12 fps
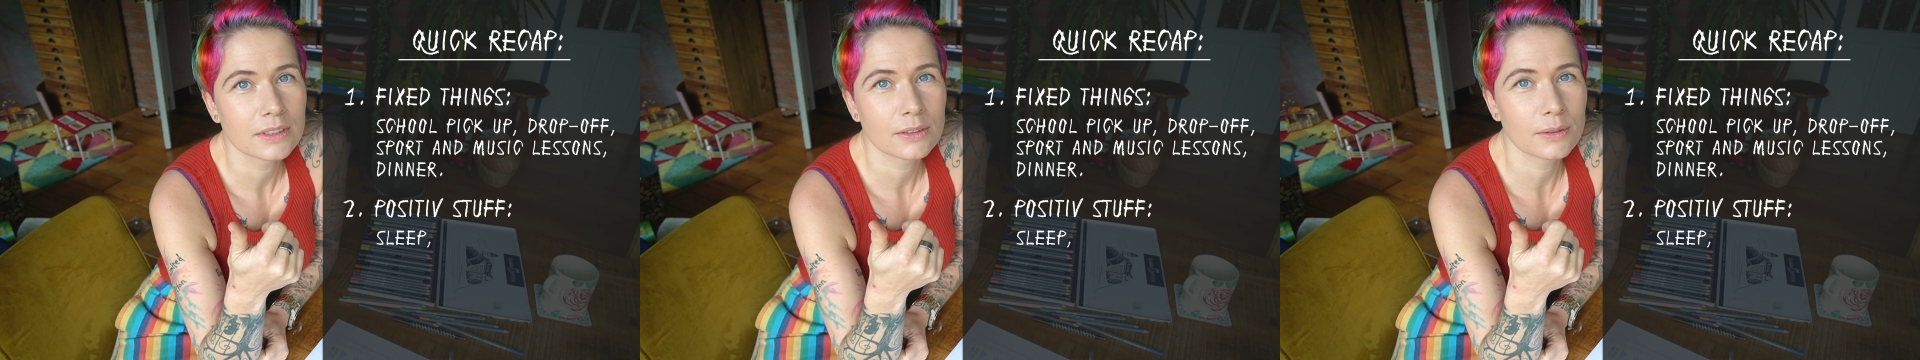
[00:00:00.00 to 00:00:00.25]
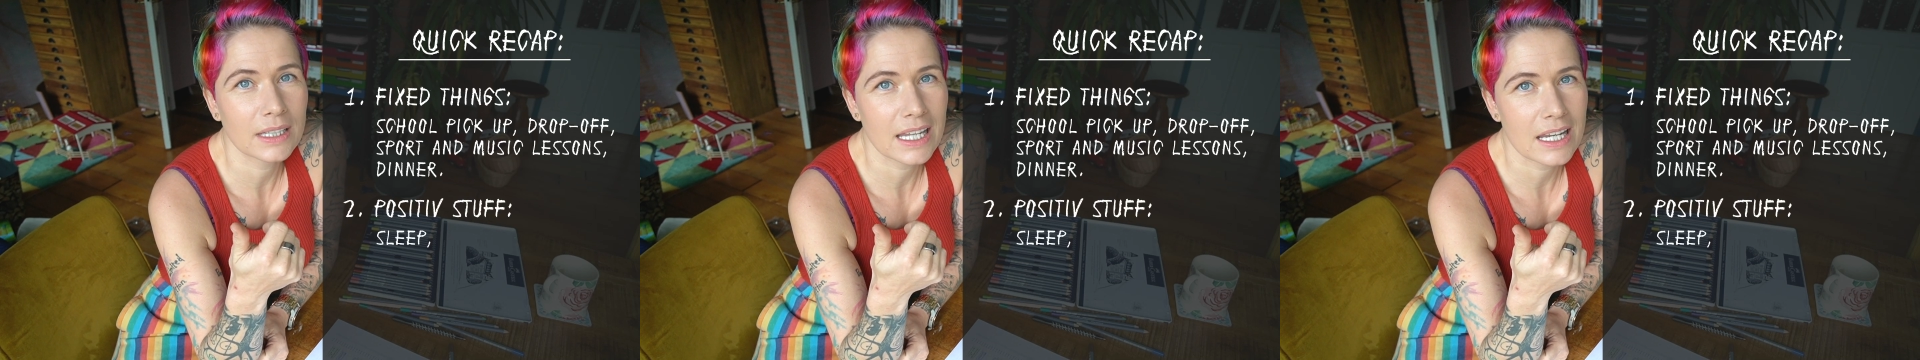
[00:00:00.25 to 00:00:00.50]

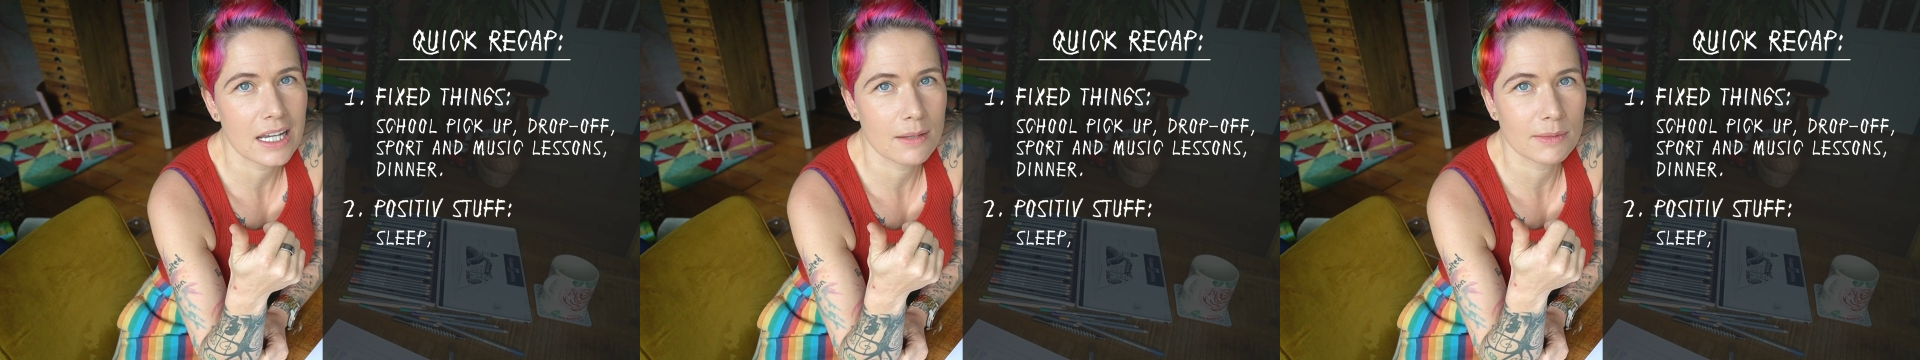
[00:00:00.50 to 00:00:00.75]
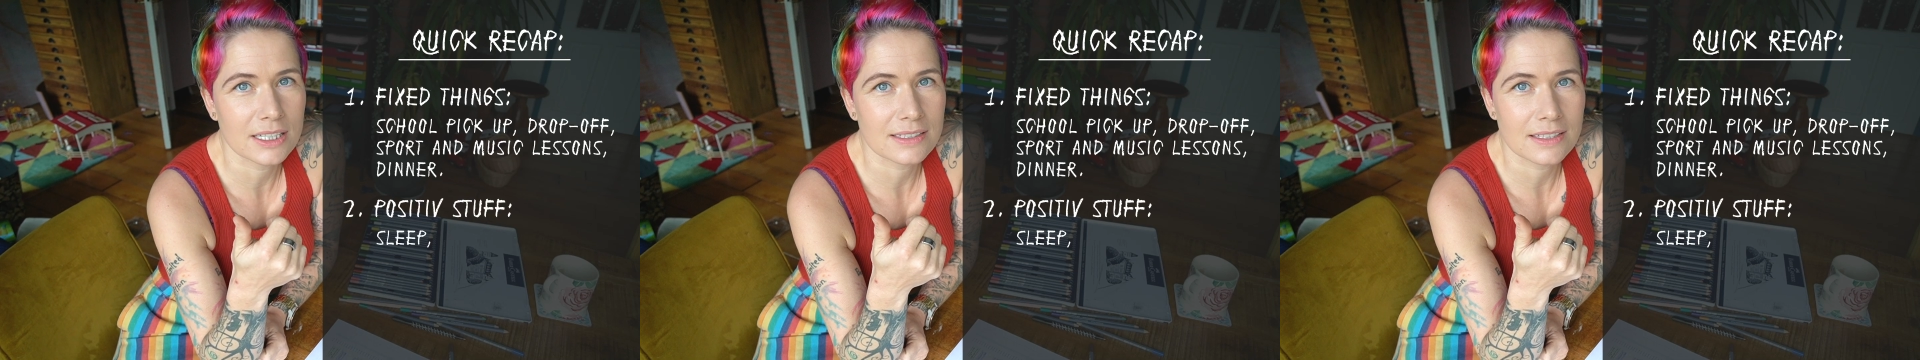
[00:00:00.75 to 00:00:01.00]
really
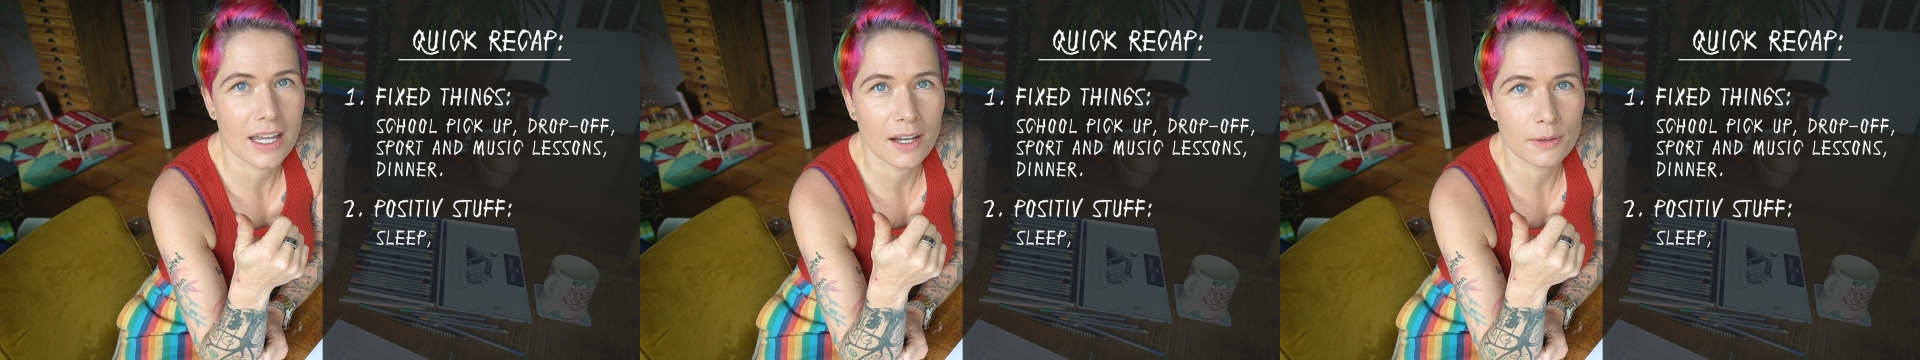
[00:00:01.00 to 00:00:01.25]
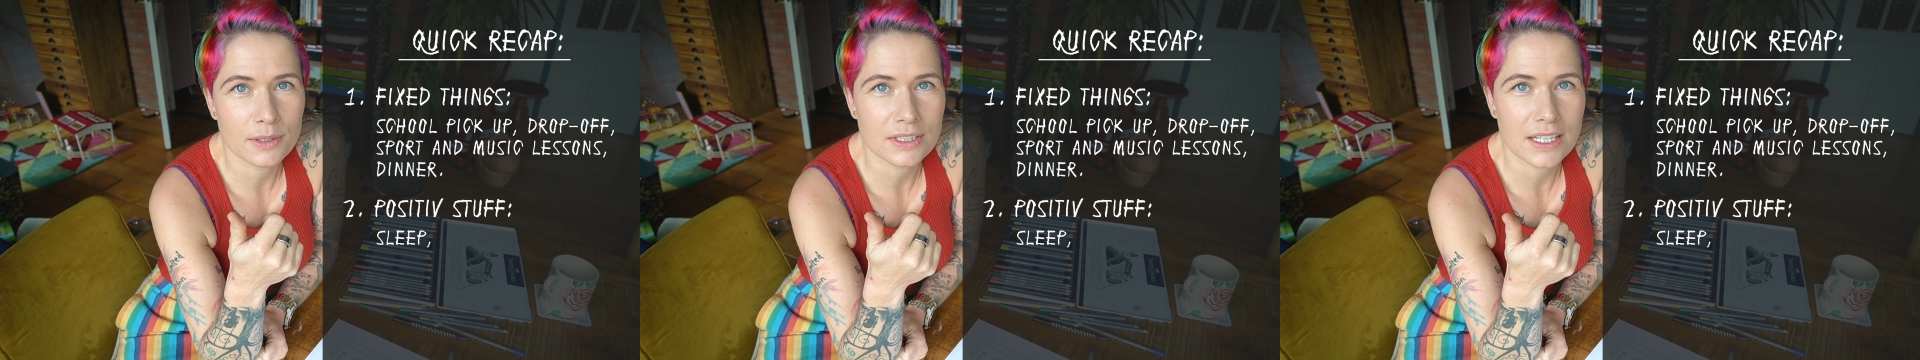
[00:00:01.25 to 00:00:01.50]
limits the
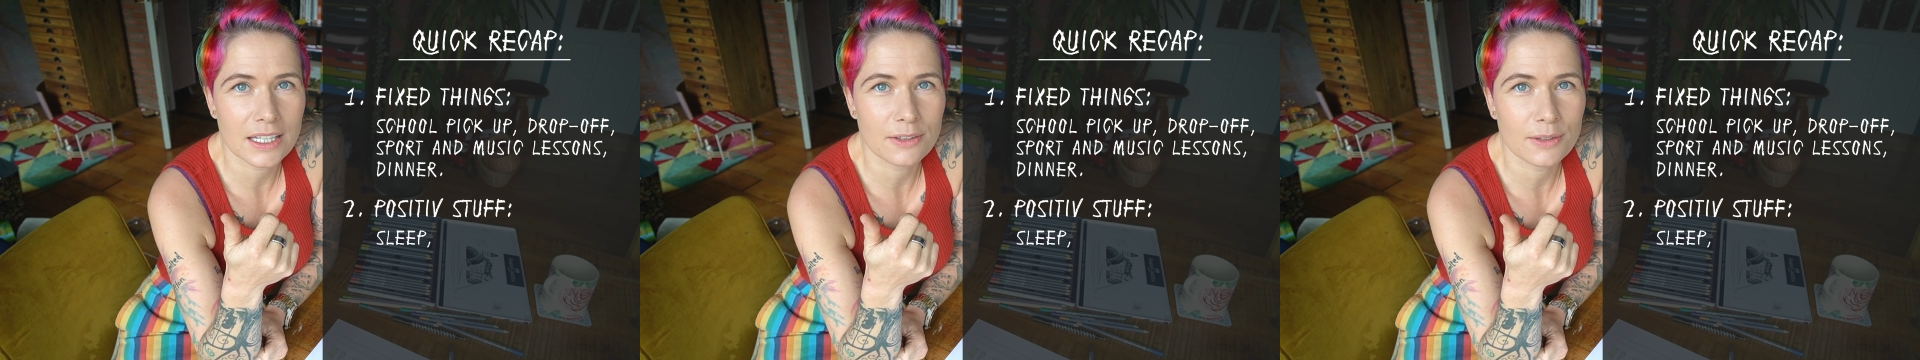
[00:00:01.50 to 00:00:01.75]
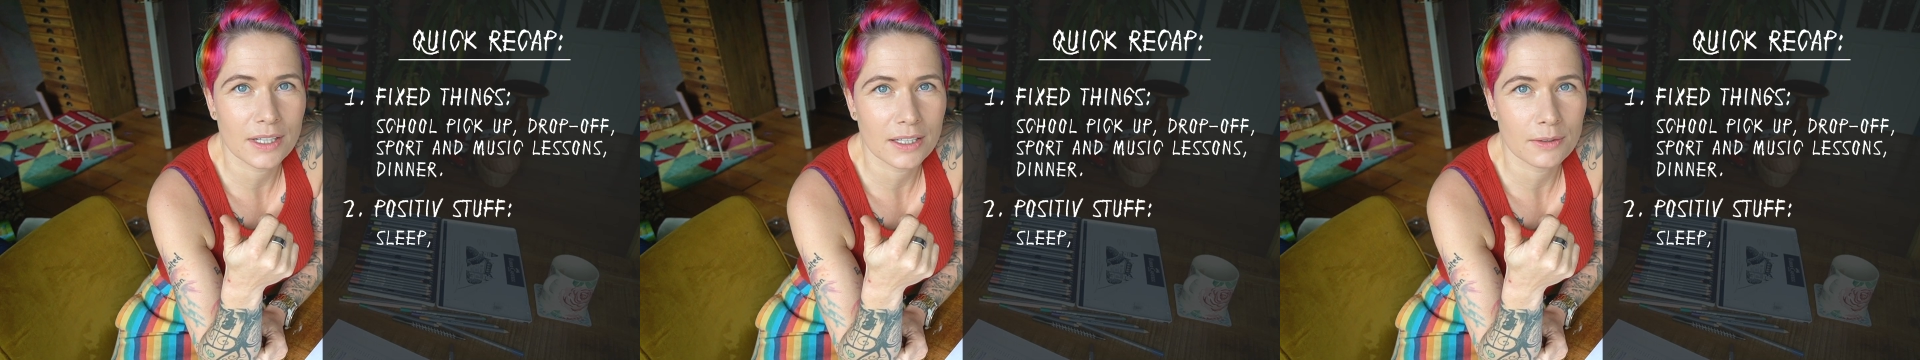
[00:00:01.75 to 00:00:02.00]
hours that
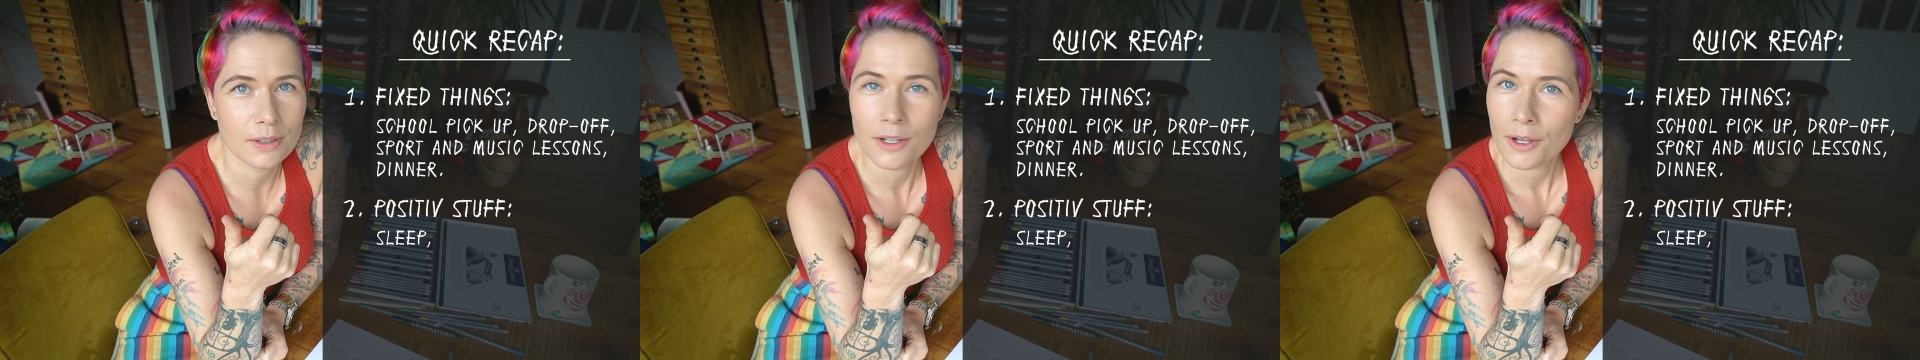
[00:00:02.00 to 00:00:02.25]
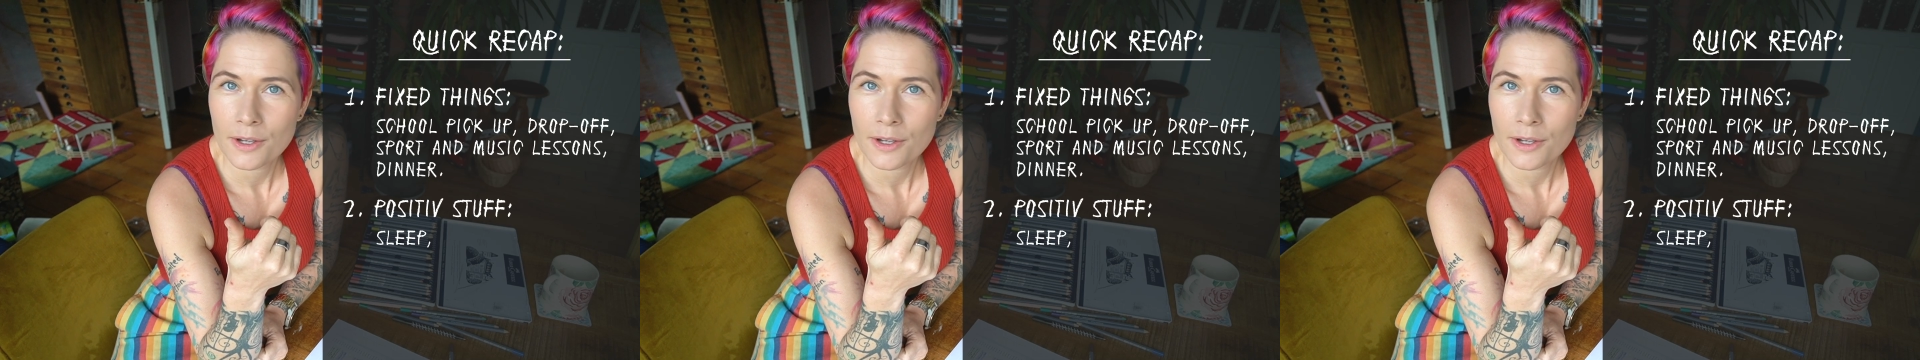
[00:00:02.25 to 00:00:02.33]
you can